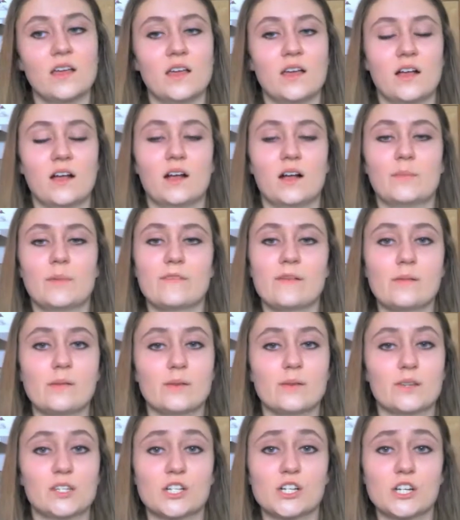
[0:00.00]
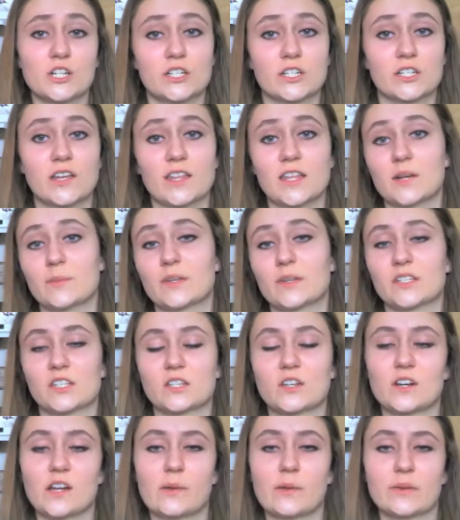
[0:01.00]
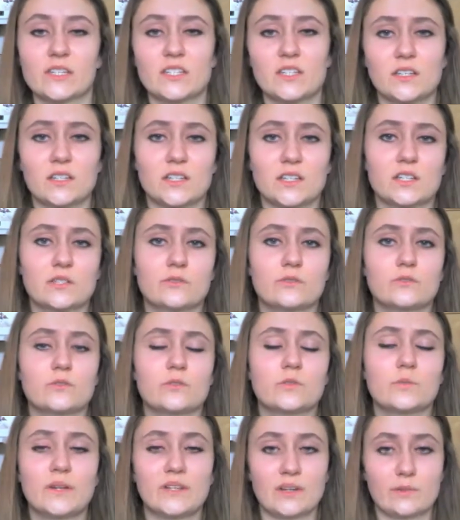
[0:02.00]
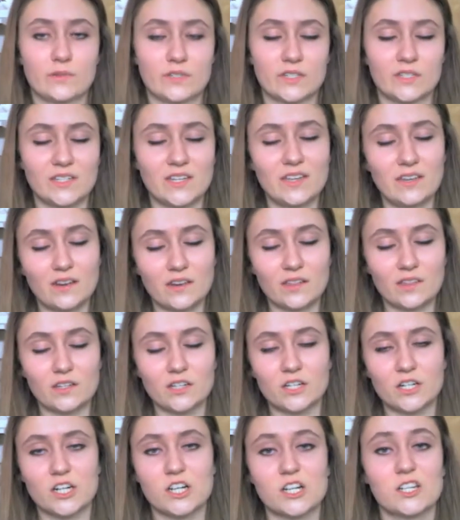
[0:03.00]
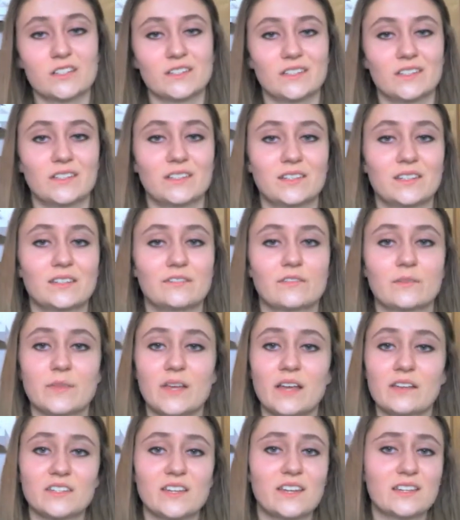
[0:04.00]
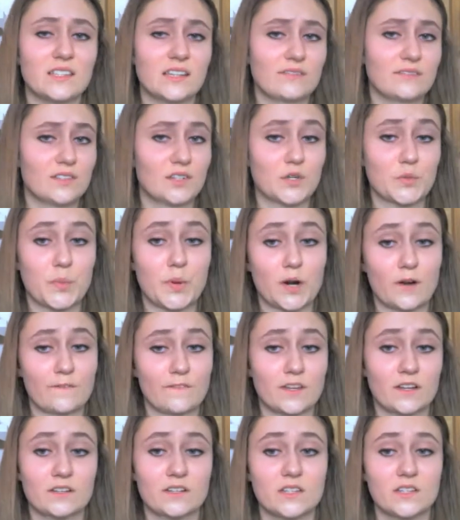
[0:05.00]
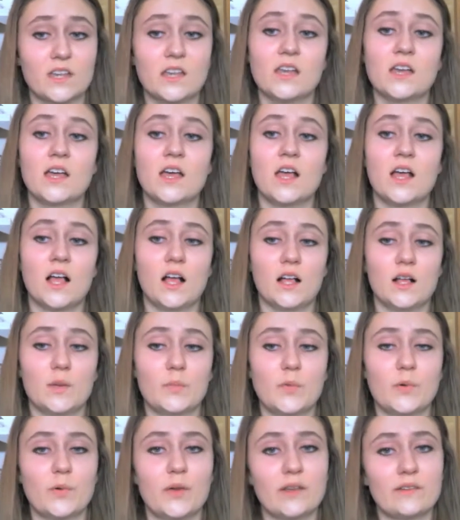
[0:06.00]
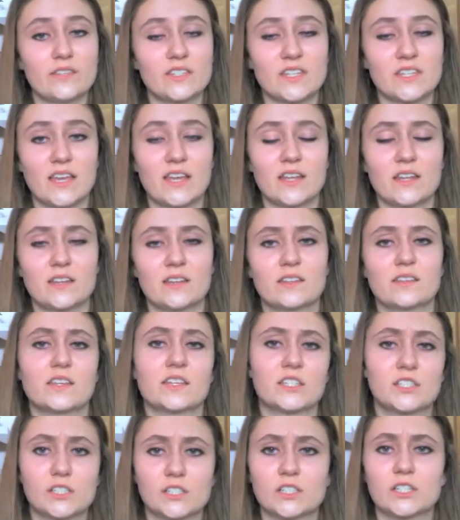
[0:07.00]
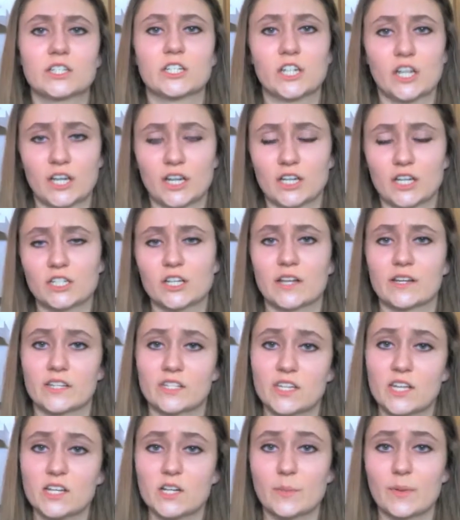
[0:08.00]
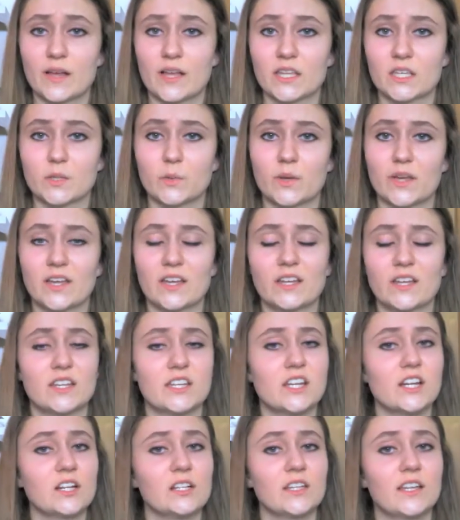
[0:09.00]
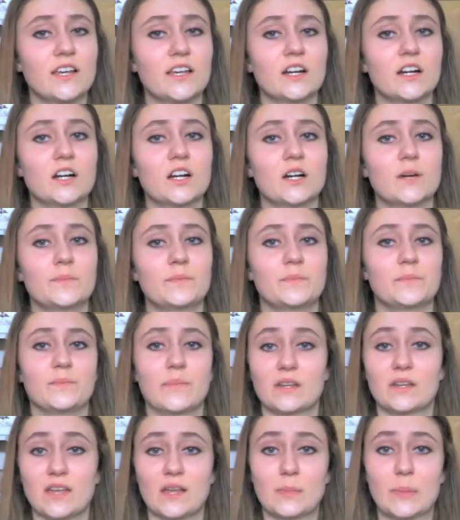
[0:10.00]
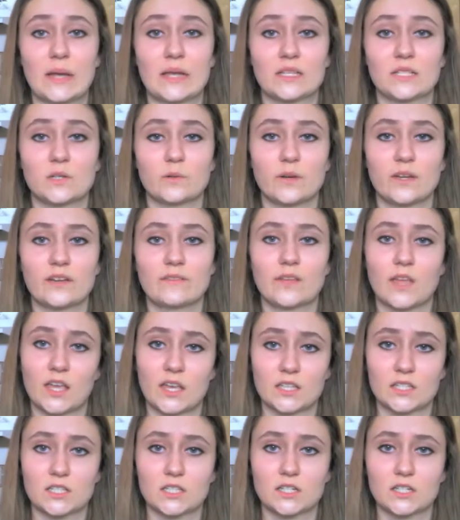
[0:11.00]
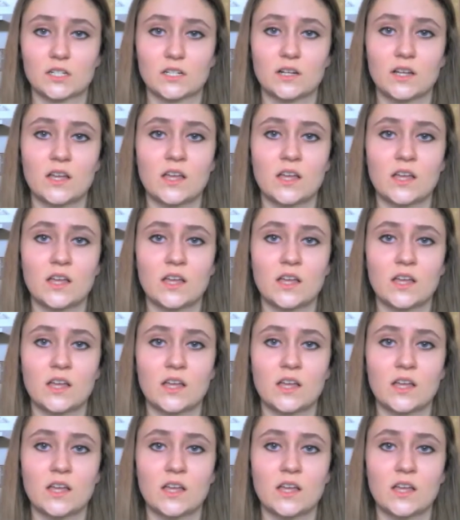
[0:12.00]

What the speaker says: My family went to church together, my sister and I went to Sunday school, my dad was a deacon in the church. From the outside, life looked perfect. But when I was 10, things started to change. I had a teacher pass away. A year later, my dad passed away of cancer,